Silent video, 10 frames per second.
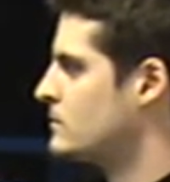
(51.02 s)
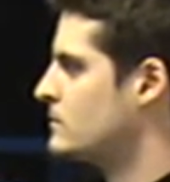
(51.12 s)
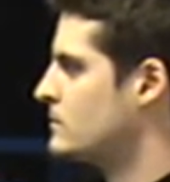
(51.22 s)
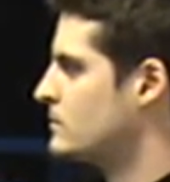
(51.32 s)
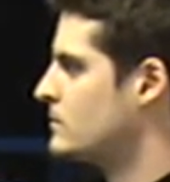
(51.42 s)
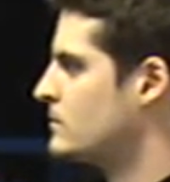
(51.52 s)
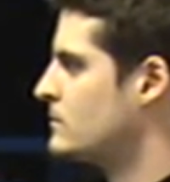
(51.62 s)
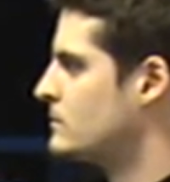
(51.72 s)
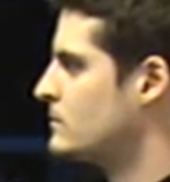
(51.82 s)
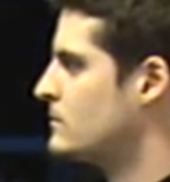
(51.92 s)

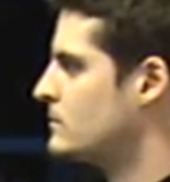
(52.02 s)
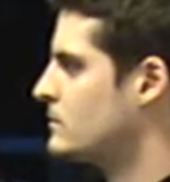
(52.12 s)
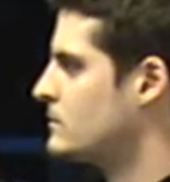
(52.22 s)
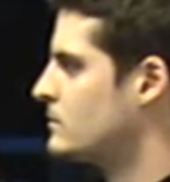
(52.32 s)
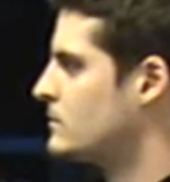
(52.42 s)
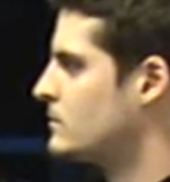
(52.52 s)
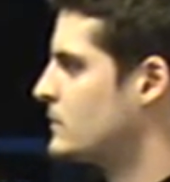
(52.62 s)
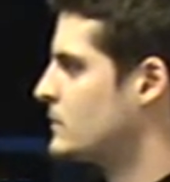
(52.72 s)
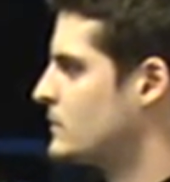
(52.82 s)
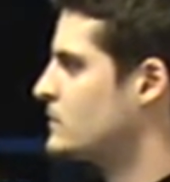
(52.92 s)

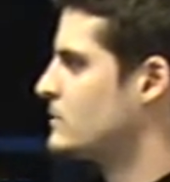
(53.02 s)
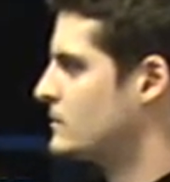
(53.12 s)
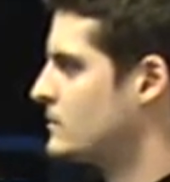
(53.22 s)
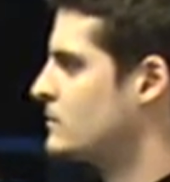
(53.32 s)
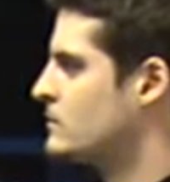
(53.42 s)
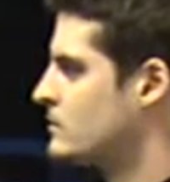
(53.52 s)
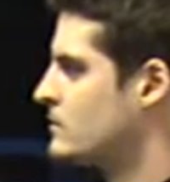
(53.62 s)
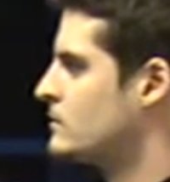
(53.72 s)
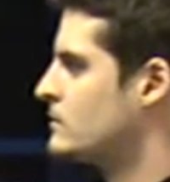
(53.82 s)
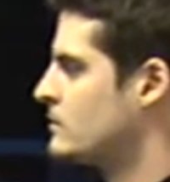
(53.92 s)

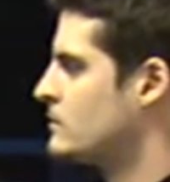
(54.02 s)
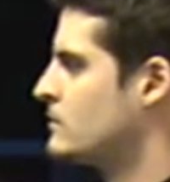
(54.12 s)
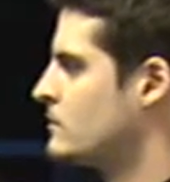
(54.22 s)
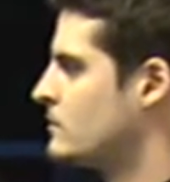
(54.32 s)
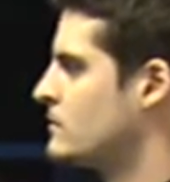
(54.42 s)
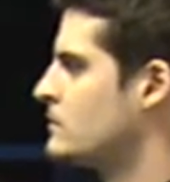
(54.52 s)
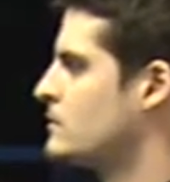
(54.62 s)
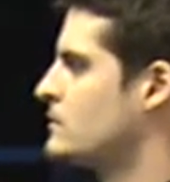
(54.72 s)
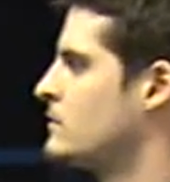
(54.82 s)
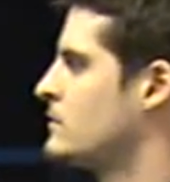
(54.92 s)

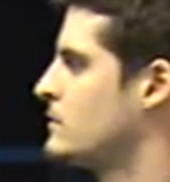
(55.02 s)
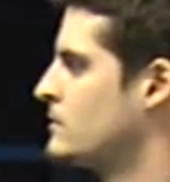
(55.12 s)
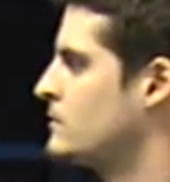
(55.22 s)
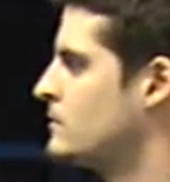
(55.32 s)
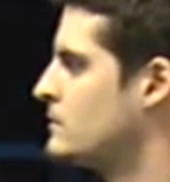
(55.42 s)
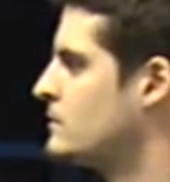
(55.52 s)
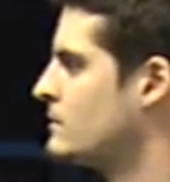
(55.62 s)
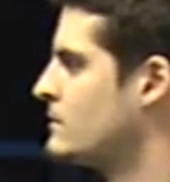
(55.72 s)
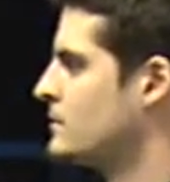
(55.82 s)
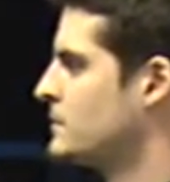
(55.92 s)

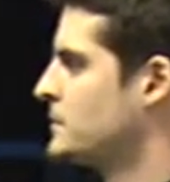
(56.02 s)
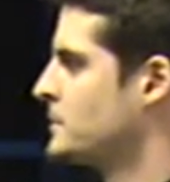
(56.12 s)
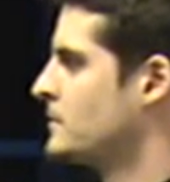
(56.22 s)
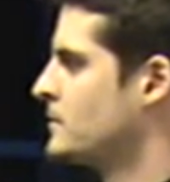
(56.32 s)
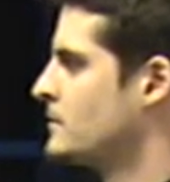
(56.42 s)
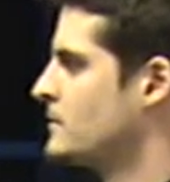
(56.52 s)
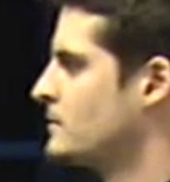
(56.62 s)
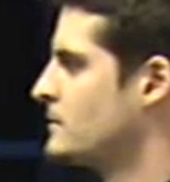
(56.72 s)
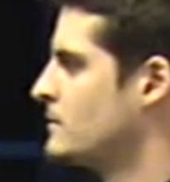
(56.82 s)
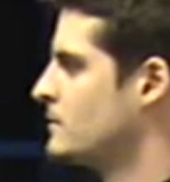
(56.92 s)

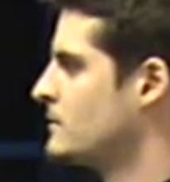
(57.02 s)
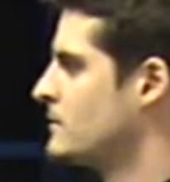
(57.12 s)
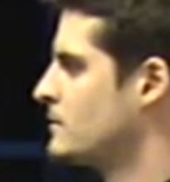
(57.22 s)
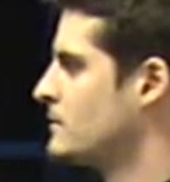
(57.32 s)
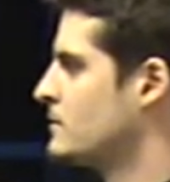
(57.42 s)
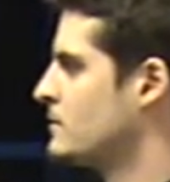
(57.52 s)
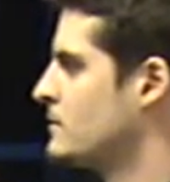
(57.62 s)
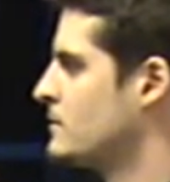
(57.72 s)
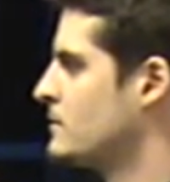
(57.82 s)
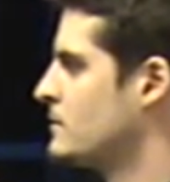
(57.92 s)

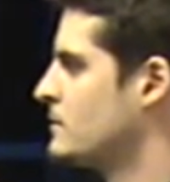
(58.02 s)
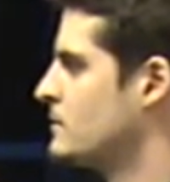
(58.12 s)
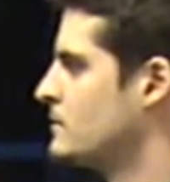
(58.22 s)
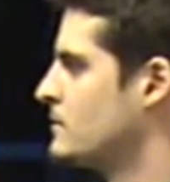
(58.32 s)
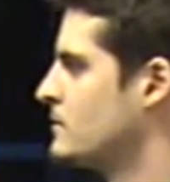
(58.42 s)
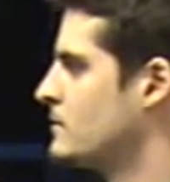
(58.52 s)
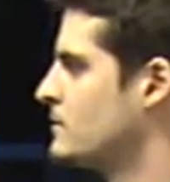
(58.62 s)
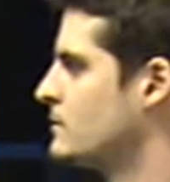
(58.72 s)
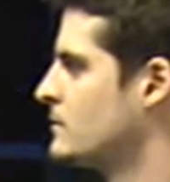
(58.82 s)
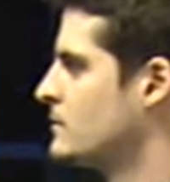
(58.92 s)

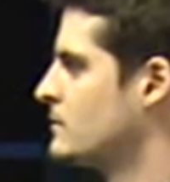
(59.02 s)
This person isn't speaking.